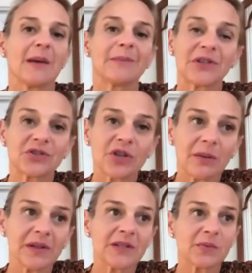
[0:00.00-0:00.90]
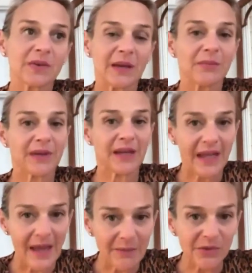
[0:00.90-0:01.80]
but the trouble is with them being
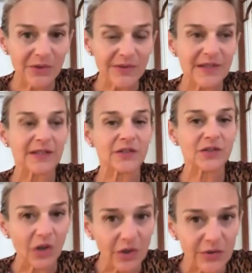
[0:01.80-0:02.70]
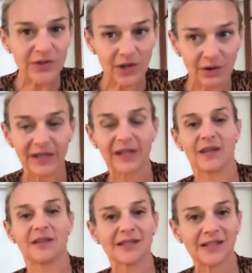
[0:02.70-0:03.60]
camels, they're so stoic
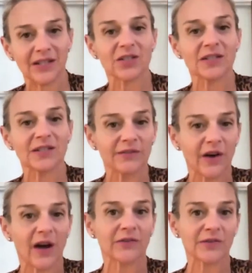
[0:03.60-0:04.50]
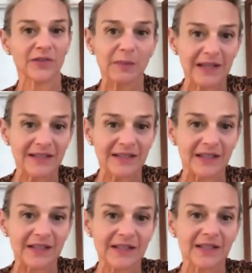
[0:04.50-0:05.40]
and they're such a survival
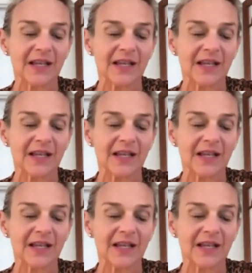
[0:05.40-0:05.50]
species.